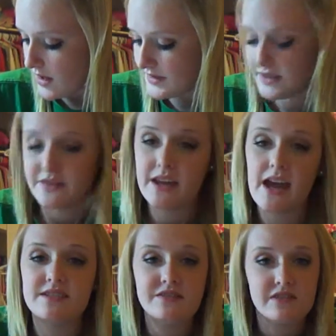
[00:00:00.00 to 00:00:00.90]
Near the
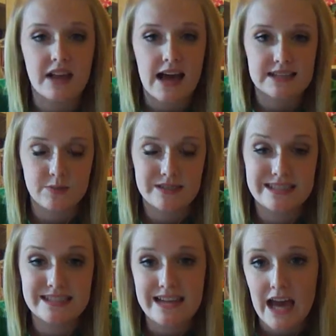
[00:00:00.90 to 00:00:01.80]
end of class, we
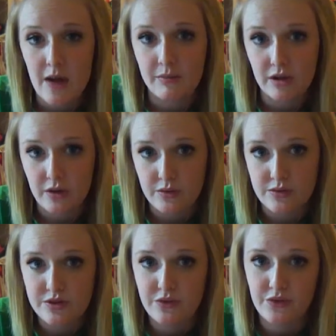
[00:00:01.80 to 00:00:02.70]
did
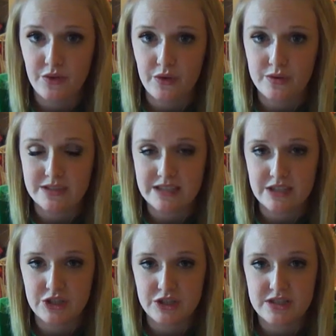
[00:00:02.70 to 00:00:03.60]
tableaus for those
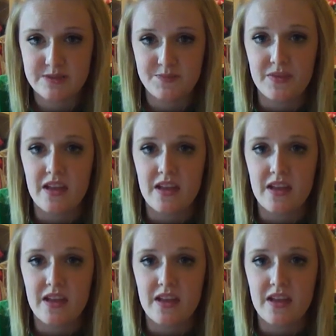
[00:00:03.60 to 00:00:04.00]
teachers.